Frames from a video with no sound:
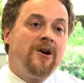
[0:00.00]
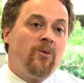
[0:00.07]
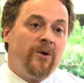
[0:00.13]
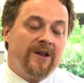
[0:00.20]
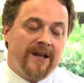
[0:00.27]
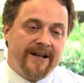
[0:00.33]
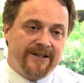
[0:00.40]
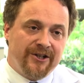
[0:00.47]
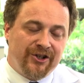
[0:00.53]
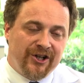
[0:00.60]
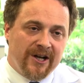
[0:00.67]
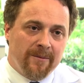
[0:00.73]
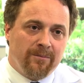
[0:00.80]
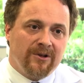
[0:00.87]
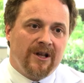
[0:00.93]
We like to
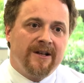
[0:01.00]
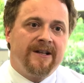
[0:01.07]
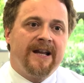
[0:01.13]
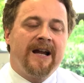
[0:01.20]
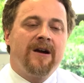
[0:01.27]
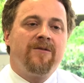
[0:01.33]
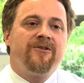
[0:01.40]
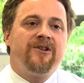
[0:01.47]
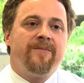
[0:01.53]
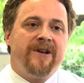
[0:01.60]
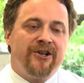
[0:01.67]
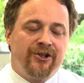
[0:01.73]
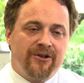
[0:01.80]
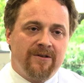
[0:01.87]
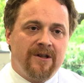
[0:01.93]
check blood count to
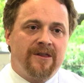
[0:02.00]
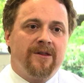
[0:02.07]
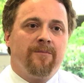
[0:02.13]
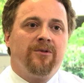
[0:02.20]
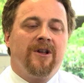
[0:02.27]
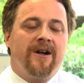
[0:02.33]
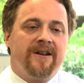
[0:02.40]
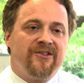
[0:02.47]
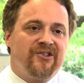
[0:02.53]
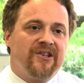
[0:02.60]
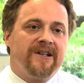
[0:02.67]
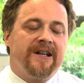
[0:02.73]
make sure that the blood is,